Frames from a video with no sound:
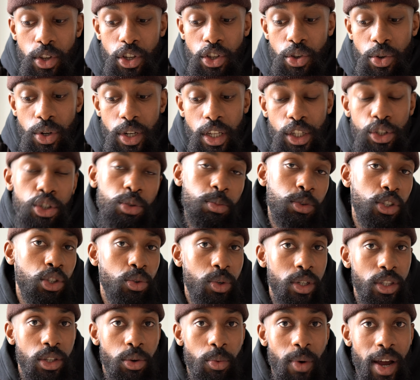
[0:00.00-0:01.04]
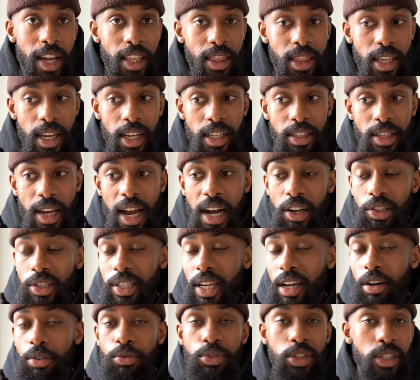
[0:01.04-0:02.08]
you need to be doing the right things
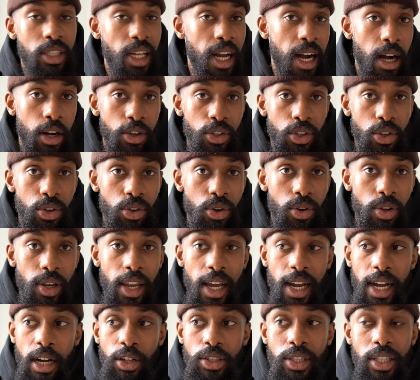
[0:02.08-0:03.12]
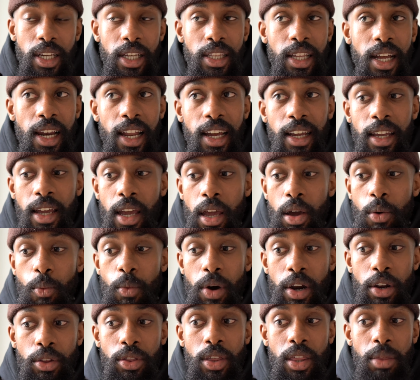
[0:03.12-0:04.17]
outside of style. You know, like, I'll say that, like,
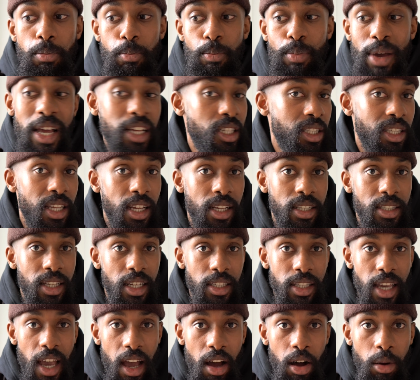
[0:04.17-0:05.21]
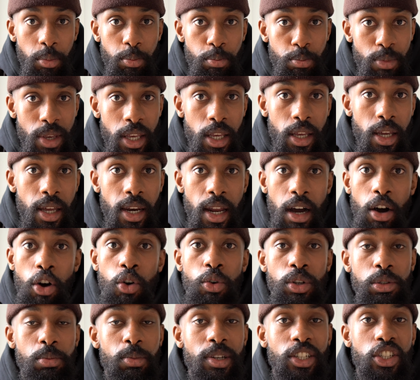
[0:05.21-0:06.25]
one of the best things that's helped me, and I
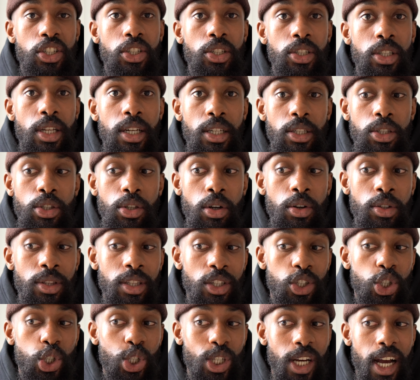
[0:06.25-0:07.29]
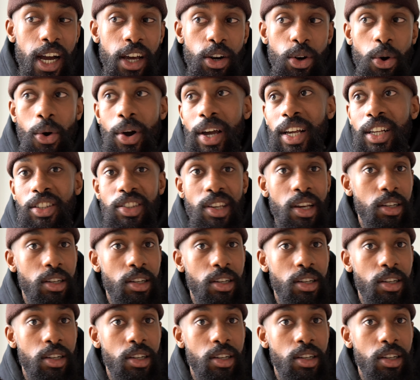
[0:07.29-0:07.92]
always mention this on this channel, is